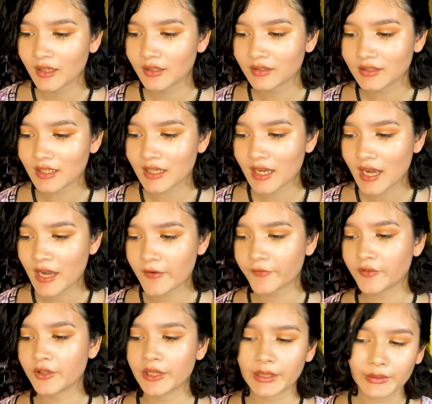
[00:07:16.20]
they have
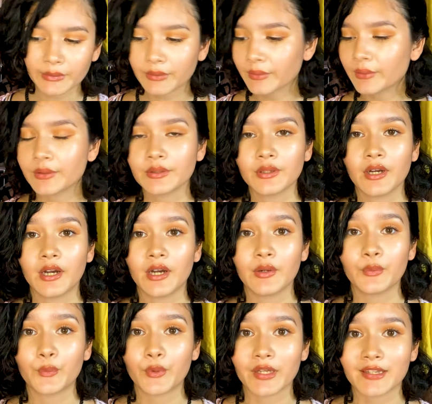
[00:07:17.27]
no clue
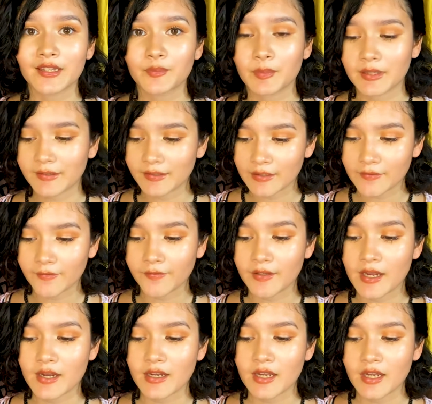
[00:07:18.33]
on what
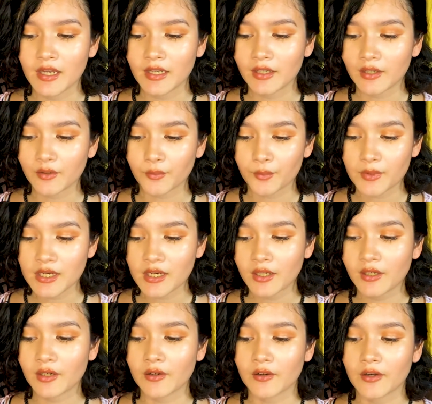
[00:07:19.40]
specific
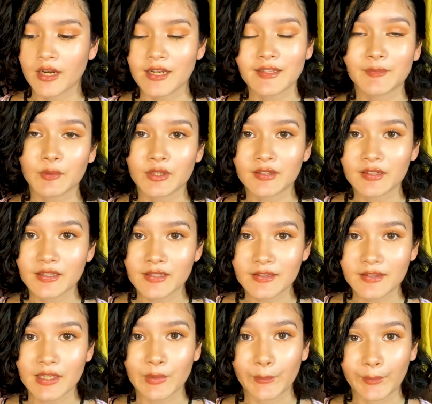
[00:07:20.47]
career or expertise
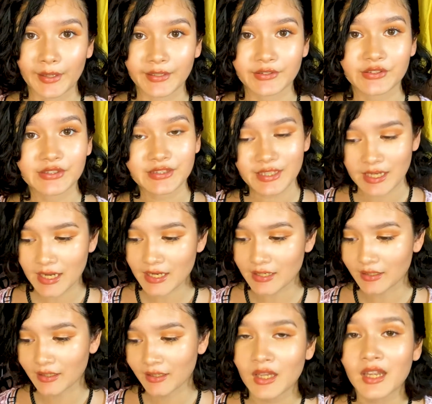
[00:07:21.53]
they want to
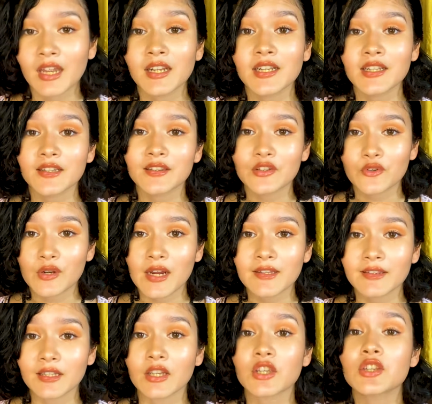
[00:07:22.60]
take. And this
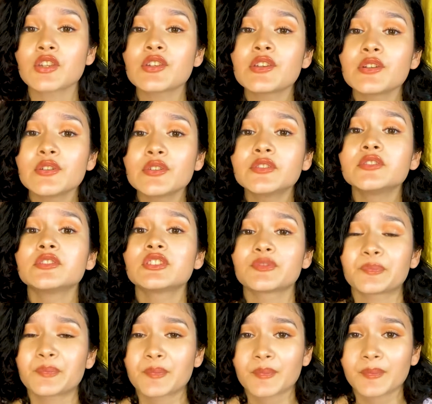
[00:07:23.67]
creates a huge
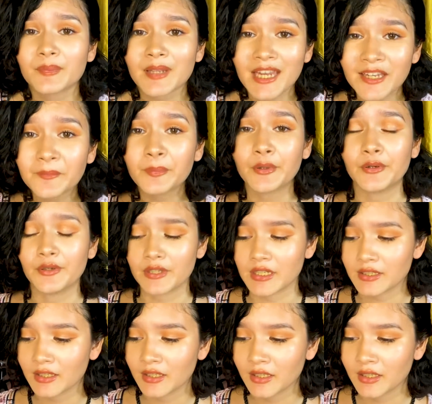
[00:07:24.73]
pain point